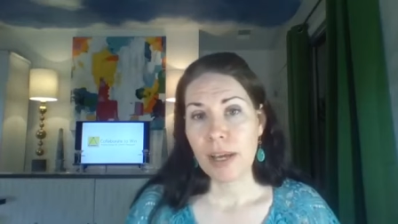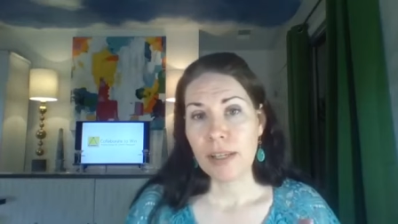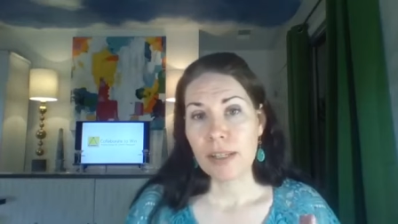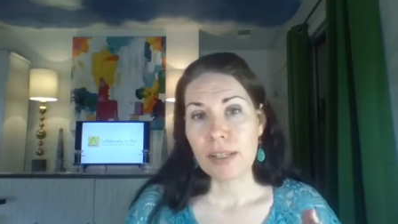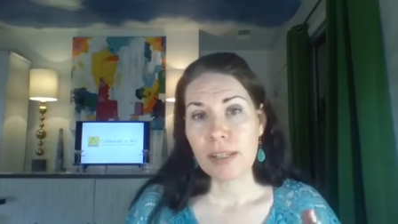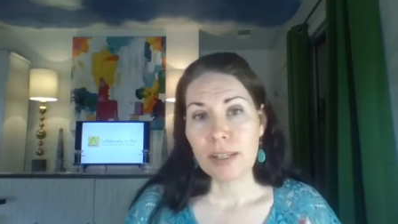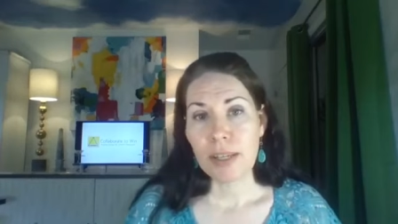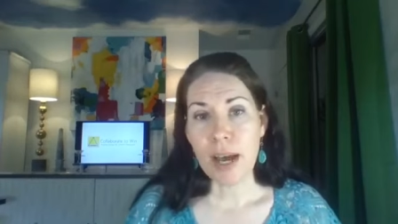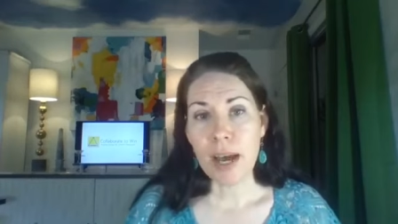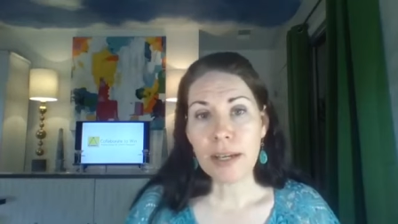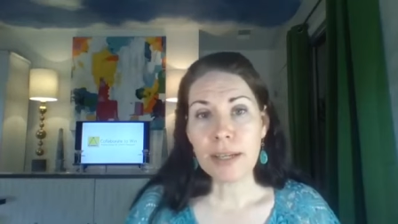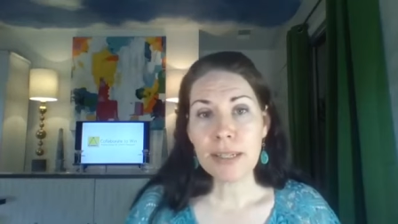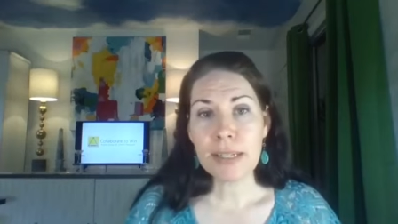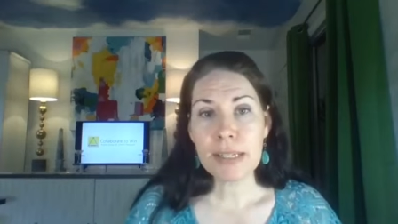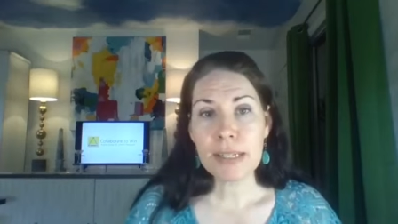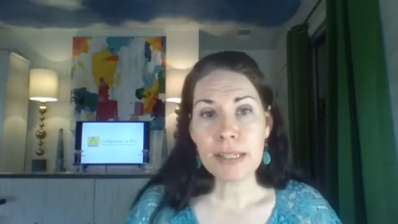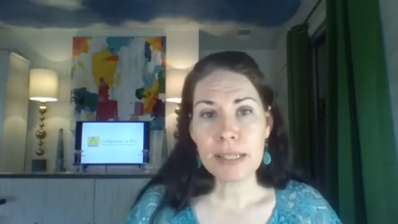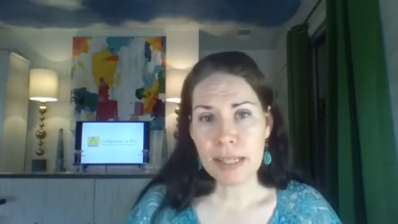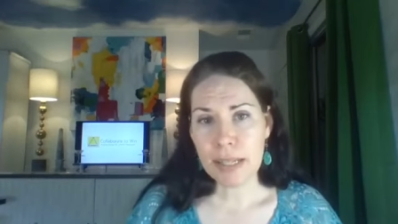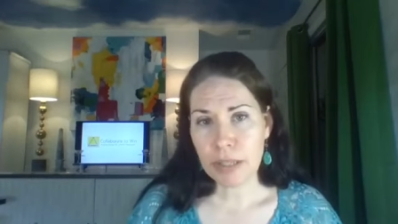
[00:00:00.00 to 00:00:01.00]

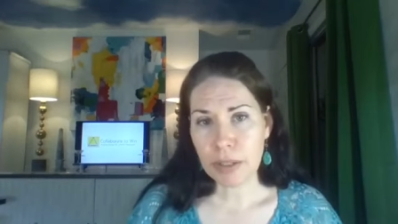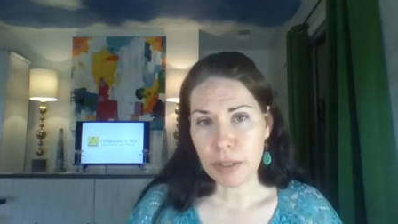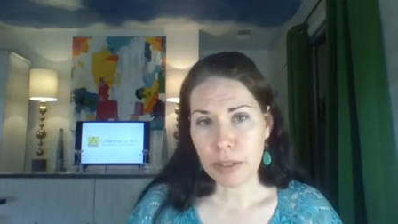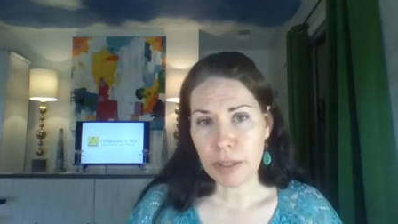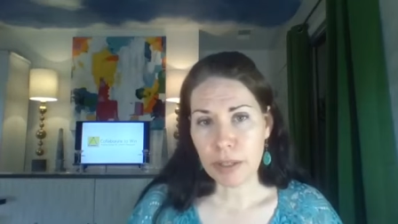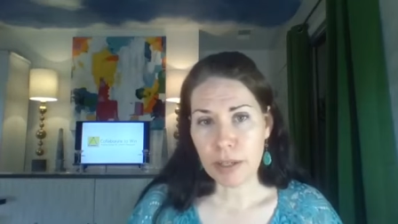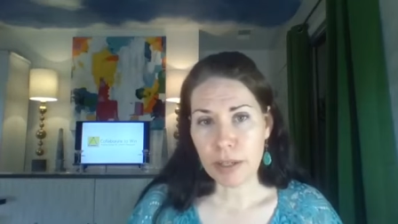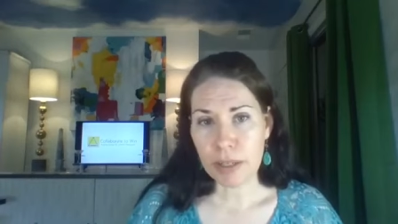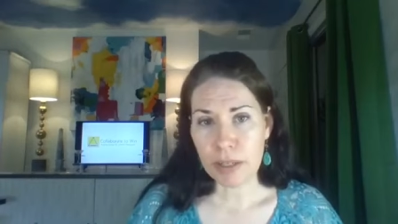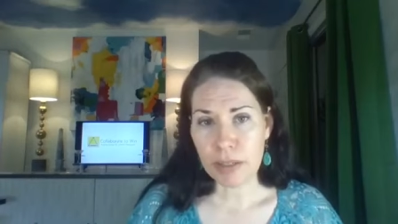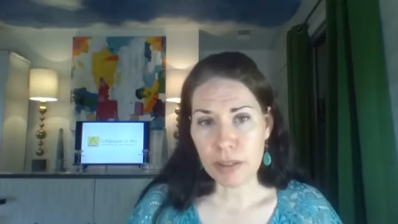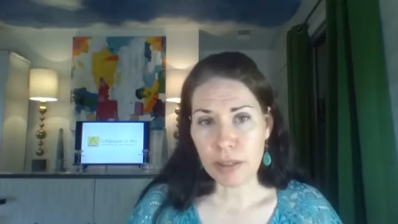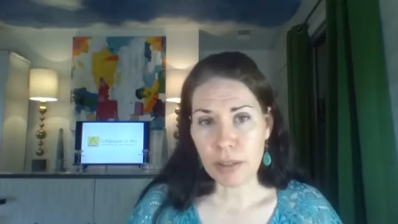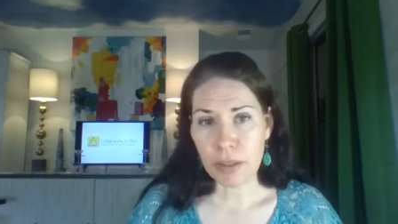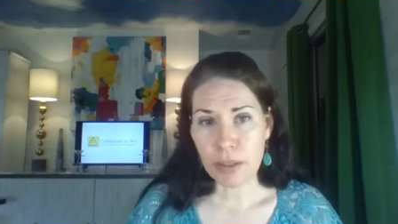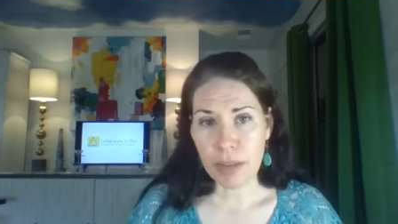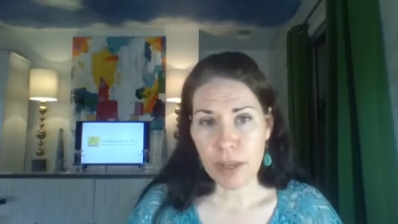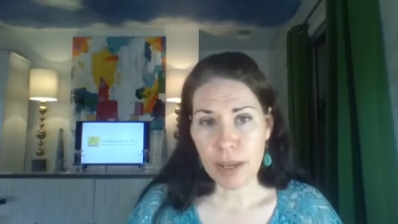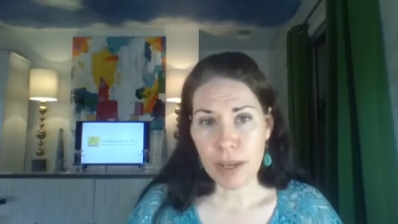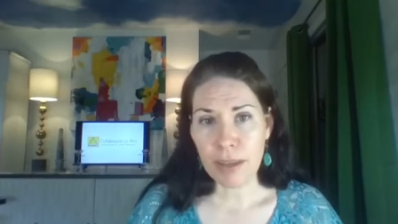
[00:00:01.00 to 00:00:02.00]
Stocking dealer is
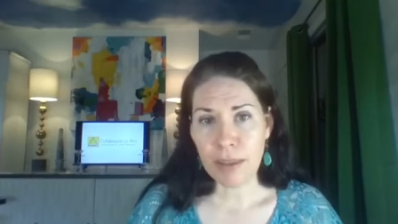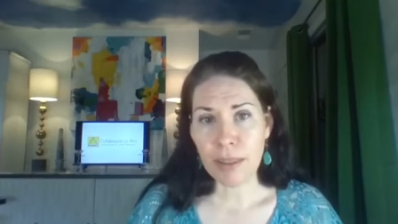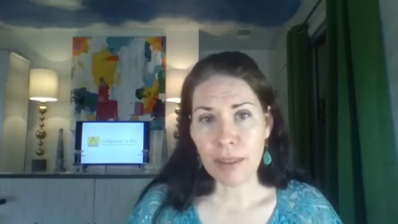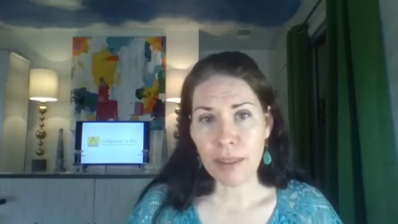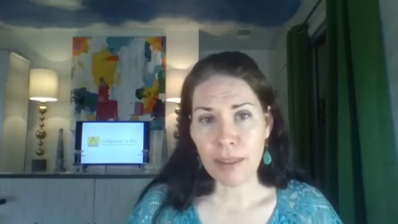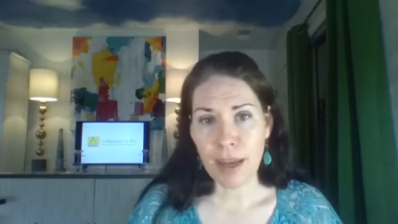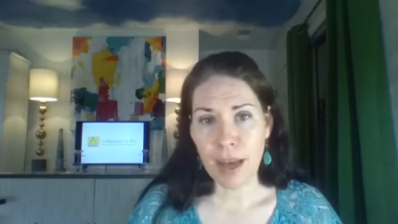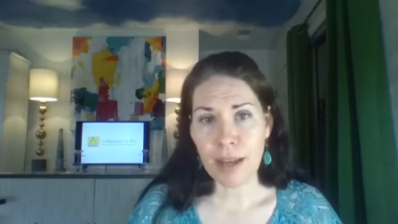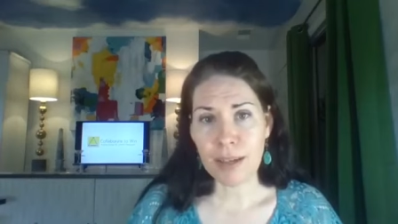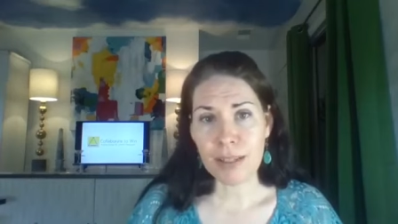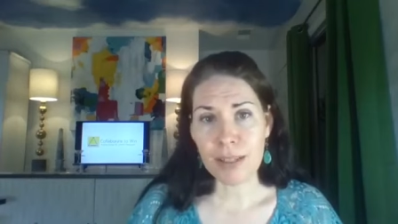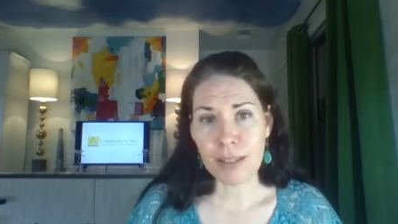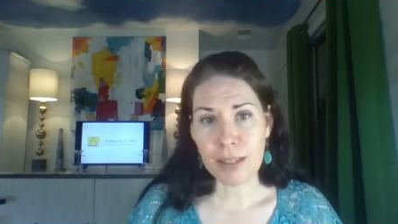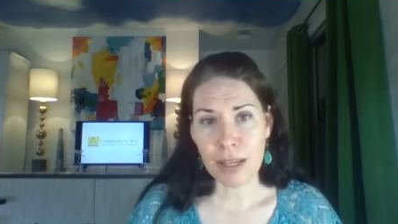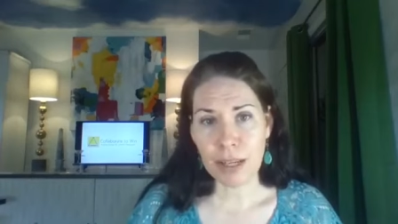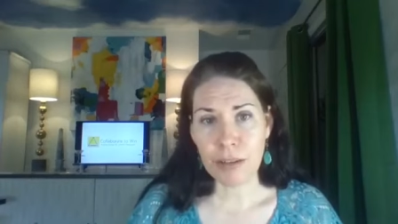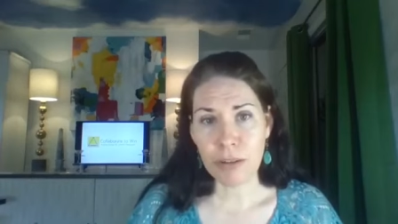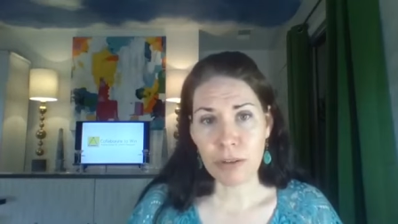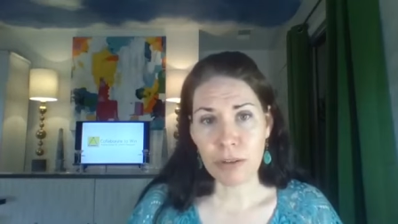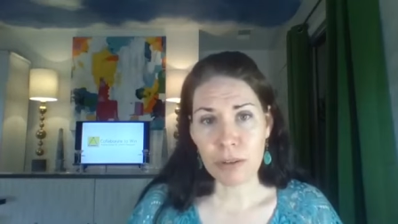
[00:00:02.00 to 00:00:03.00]
the thing that
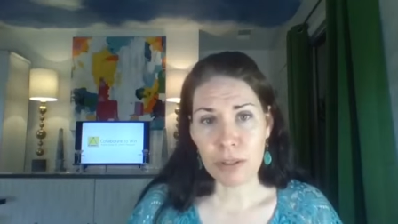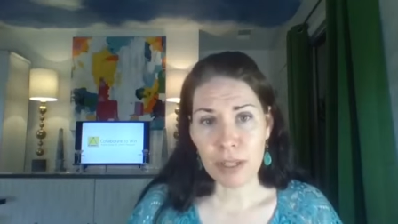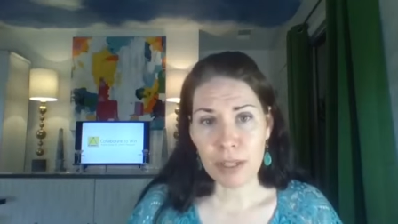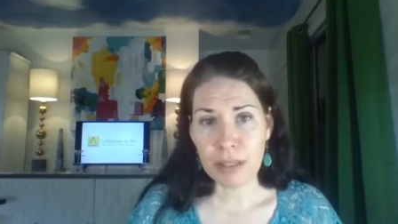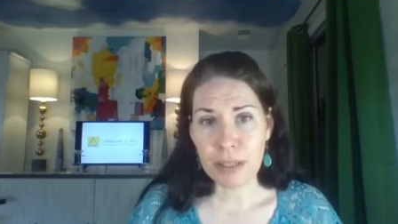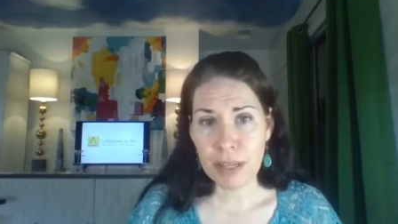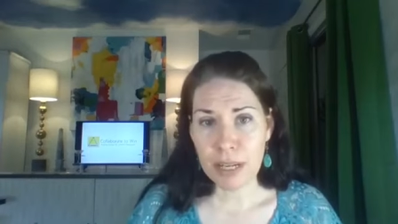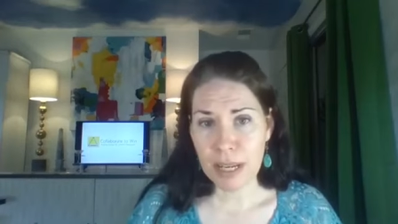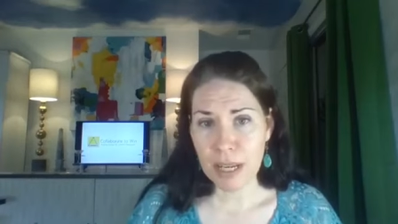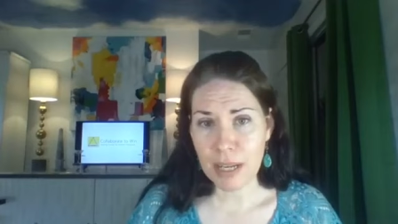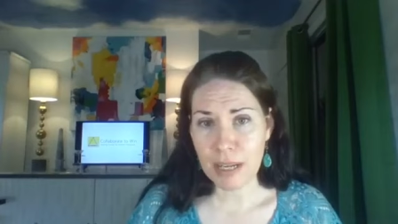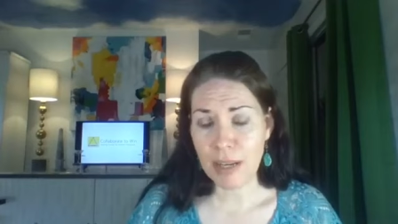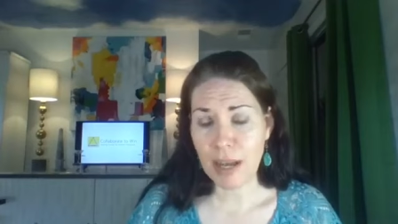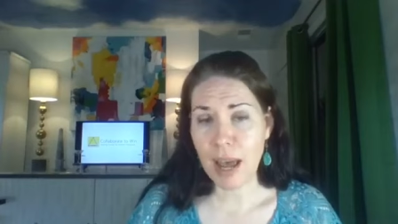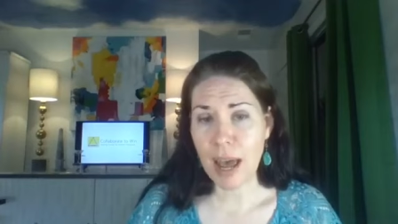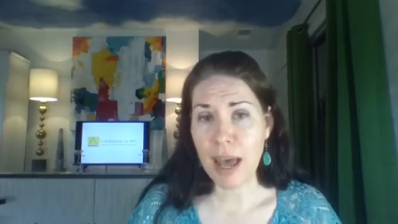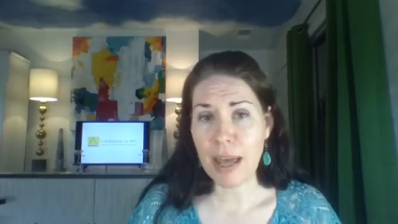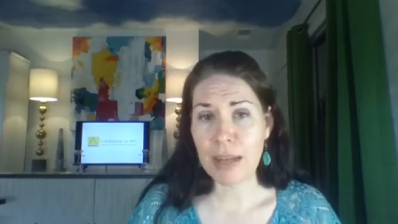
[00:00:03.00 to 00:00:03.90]
designers need,